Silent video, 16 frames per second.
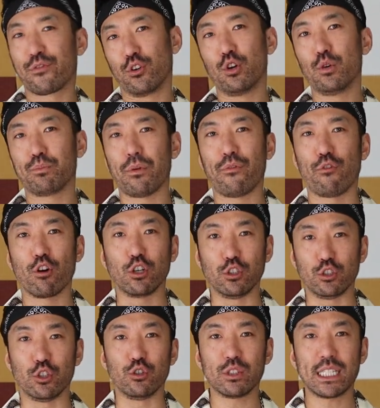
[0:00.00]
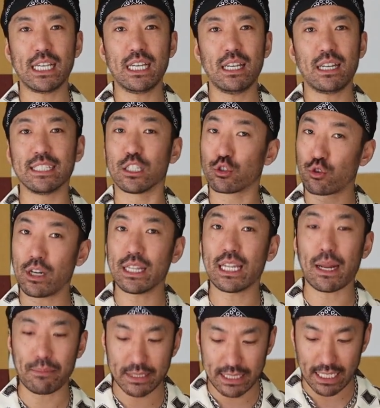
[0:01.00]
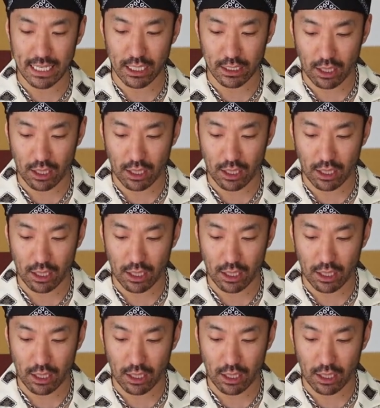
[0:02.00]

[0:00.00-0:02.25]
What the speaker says: fruit before you juice it is a trend that I've been seeing a